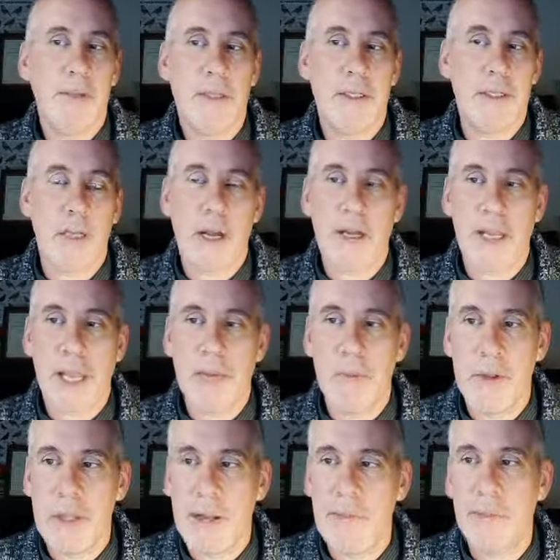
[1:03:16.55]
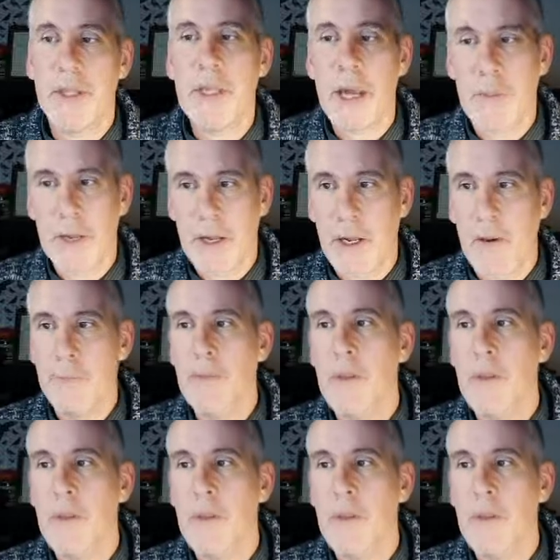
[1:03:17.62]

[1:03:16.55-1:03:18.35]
start again with it. But there we go.